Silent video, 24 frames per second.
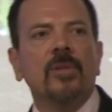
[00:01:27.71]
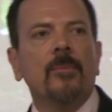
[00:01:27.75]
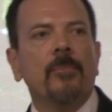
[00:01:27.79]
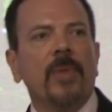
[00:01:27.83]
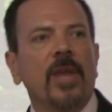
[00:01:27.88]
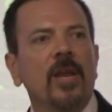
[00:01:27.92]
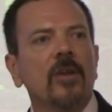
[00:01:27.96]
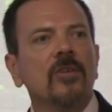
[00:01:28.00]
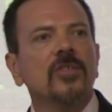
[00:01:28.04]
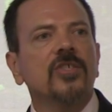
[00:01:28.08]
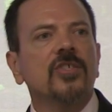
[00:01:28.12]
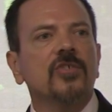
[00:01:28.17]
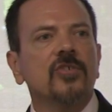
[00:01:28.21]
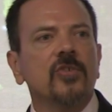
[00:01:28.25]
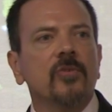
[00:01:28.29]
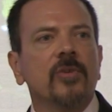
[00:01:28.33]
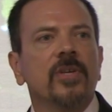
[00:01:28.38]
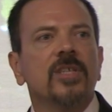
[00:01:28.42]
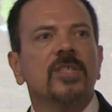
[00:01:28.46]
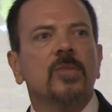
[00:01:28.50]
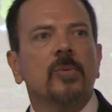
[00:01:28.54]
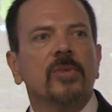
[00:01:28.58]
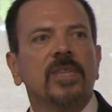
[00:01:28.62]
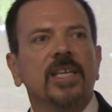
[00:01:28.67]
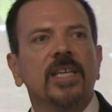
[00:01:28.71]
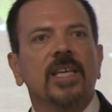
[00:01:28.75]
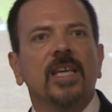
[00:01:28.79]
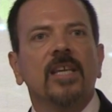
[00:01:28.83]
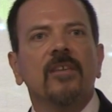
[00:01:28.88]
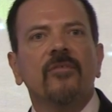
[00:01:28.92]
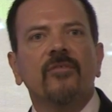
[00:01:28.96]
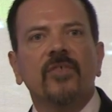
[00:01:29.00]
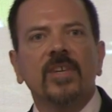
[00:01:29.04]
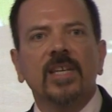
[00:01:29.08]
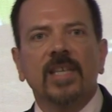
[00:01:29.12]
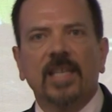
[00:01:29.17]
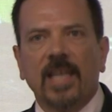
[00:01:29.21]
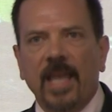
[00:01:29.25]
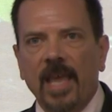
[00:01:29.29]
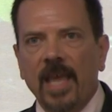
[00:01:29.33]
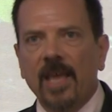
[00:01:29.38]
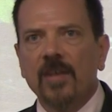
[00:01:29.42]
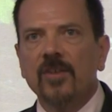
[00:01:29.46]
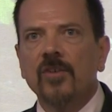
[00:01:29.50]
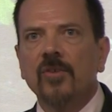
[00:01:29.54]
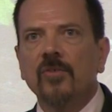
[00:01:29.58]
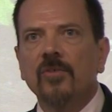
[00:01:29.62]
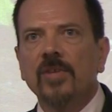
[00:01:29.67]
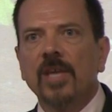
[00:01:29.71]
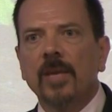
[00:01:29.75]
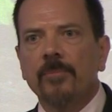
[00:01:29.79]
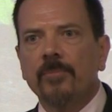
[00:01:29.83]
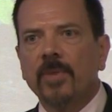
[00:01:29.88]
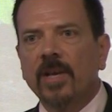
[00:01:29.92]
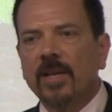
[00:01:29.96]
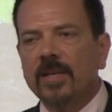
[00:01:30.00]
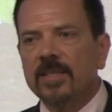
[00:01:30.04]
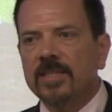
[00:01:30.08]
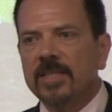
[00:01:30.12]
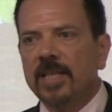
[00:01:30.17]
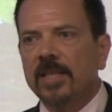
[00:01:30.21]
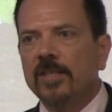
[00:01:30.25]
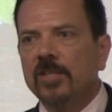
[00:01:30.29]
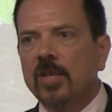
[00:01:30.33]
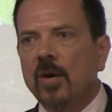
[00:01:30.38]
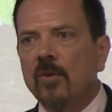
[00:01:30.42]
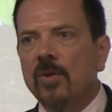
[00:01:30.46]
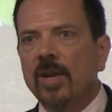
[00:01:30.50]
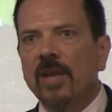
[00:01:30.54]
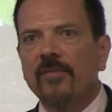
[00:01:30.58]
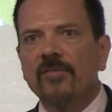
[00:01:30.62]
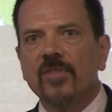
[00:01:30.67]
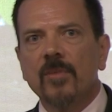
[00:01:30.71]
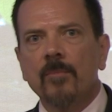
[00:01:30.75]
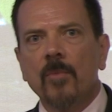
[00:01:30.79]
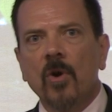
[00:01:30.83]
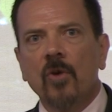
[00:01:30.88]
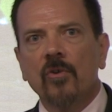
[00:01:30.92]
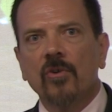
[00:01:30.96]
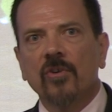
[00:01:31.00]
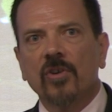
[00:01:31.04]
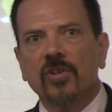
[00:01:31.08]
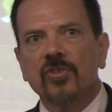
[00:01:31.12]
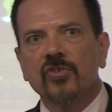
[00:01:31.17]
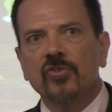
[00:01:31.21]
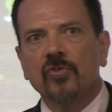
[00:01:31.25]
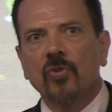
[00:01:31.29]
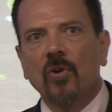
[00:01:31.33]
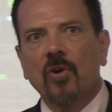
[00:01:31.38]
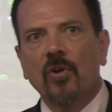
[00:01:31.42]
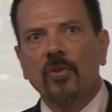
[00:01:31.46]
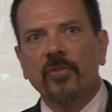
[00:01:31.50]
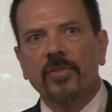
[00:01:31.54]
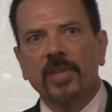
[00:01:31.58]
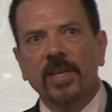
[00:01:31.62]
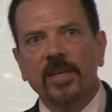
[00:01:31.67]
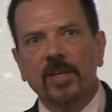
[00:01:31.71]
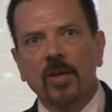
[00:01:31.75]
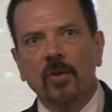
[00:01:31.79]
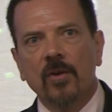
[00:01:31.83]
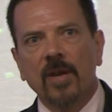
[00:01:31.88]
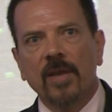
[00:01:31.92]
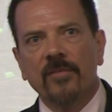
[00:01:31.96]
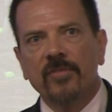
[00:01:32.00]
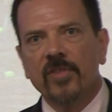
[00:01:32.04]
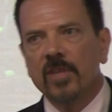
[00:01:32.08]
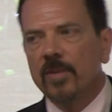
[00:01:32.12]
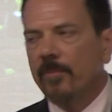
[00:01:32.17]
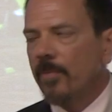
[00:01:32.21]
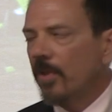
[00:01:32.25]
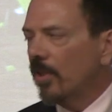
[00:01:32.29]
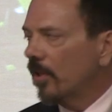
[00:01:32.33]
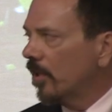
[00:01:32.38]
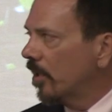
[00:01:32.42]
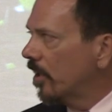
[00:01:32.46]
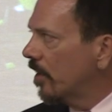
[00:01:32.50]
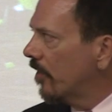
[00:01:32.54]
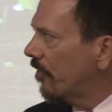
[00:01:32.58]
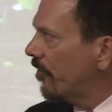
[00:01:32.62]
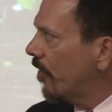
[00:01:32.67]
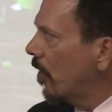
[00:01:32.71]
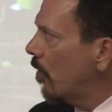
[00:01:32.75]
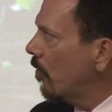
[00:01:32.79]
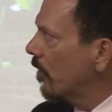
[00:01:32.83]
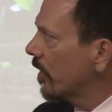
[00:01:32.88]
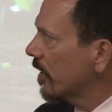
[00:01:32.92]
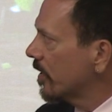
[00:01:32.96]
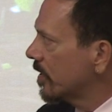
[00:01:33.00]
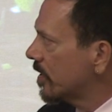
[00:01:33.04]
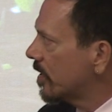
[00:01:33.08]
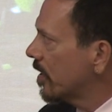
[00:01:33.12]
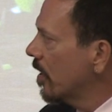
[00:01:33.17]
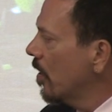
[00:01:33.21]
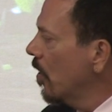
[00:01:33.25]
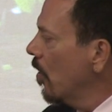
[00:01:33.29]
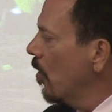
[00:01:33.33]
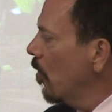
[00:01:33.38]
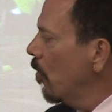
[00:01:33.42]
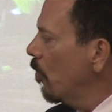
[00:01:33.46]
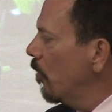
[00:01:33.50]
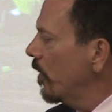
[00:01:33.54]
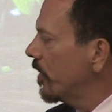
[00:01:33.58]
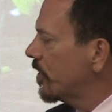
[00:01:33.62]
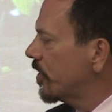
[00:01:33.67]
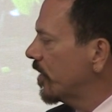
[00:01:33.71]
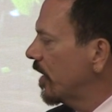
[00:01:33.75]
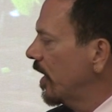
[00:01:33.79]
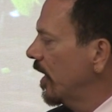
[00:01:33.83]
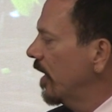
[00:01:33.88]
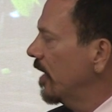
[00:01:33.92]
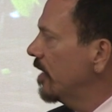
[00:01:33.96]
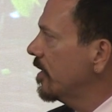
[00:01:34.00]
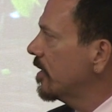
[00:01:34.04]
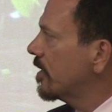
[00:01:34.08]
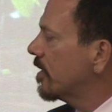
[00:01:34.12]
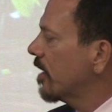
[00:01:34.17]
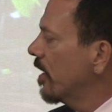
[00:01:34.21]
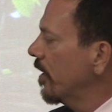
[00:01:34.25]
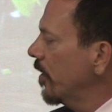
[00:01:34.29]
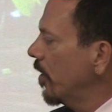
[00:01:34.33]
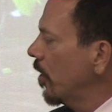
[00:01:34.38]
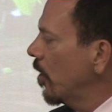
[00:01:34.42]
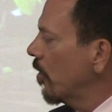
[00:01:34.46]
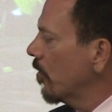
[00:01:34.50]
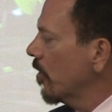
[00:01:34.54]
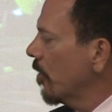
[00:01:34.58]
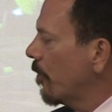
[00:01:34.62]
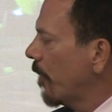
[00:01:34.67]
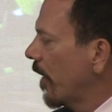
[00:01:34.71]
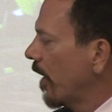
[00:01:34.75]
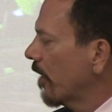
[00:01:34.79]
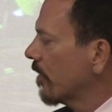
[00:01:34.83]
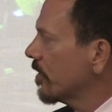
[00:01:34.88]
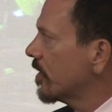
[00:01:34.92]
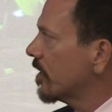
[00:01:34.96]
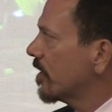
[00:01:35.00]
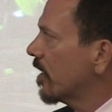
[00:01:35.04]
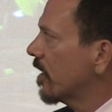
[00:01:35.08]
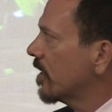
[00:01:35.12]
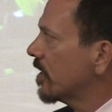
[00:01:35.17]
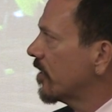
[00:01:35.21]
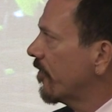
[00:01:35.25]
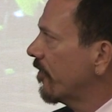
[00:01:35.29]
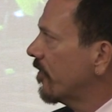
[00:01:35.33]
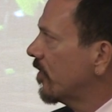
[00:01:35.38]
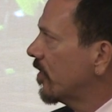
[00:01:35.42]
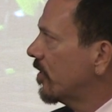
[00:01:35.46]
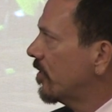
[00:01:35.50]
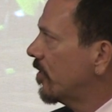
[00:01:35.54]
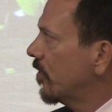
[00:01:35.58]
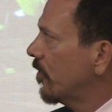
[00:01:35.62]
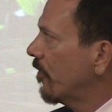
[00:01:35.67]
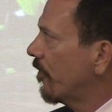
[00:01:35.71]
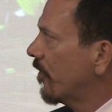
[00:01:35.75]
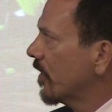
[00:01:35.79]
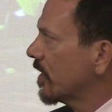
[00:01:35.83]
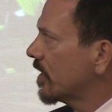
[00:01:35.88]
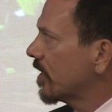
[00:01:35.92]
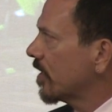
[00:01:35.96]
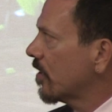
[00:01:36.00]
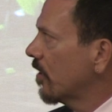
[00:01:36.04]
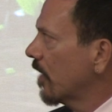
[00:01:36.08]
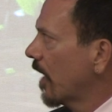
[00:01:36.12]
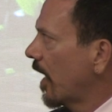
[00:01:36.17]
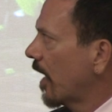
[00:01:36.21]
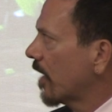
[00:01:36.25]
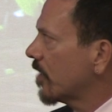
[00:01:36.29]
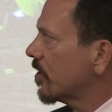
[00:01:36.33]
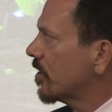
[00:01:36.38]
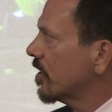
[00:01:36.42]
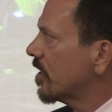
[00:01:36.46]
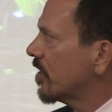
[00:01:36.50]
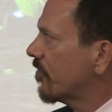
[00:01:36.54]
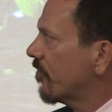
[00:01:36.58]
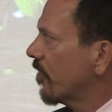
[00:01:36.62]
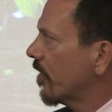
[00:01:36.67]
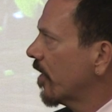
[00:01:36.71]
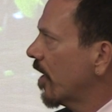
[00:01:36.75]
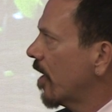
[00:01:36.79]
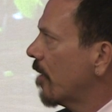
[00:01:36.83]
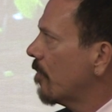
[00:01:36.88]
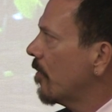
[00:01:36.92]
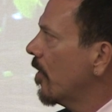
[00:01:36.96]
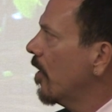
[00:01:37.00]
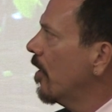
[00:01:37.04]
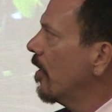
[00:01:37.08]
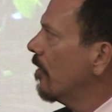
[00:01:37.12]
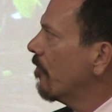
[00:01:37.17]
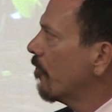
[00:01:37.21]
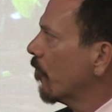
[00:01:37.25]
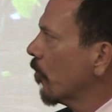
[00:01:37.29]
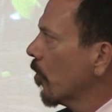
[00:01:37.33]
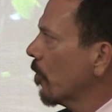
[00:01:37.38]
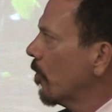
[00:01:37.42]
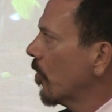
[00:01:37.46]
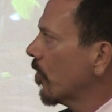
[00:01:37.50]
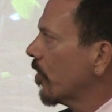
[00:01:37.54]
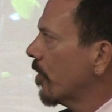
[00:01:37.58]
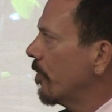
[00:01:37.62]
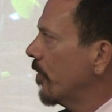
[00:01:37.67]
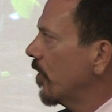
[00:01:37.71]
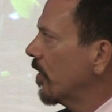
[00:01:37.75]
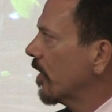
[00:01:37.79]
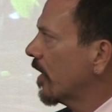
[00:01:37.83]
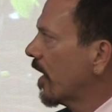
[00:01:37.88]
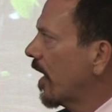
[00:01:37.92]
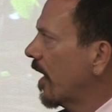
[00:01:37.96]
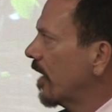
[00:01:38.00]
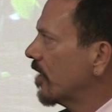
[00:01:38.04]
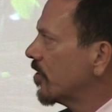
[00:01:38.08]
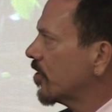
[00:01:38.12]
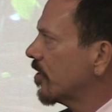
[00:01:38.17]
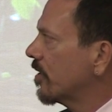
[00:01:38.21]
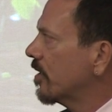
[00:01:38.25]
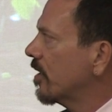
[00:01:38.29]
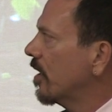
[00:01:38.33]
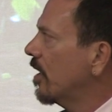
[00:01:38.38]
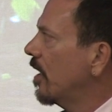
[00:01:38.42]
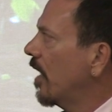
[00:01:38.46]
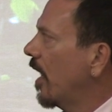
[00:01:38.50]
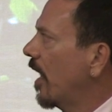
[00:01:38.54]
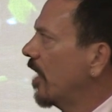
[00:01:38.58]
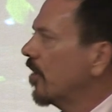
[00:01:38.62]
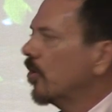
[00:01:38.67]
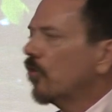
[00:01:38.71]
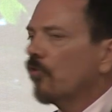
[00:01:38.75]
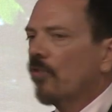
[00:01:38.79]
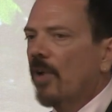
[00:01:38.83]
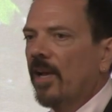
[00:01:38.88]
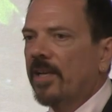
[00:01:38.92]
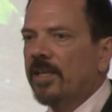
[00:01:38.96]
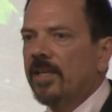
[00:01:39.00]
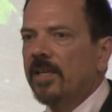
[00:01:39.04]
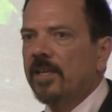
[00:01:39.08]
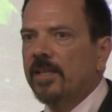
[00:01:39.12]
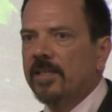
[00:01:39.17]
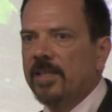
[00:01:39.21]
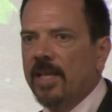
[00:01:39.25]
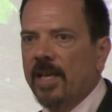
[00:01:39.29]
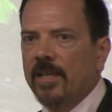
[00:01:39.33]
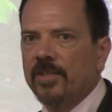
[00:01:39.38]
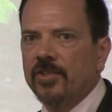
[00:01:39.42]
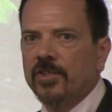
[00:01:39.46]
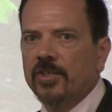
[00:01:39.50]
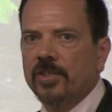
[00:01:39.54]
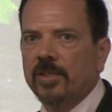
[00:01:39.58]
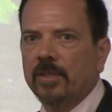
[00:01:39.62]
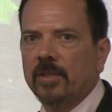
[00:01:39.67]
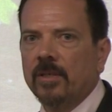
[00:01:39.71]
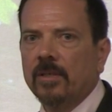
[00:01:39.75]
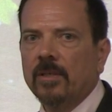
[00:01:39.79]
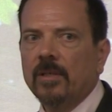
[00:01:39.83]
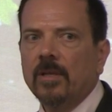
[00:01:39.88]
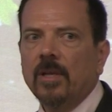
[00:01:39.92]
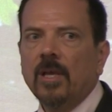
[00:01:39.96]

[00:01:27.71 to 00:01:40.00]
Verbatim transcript: the parents are doing is what the infant can't do yet because they don't have the motor control, they don't have the ability to focus, which is, you know, the parents do physical actions for them, verbal communication, and directing attention.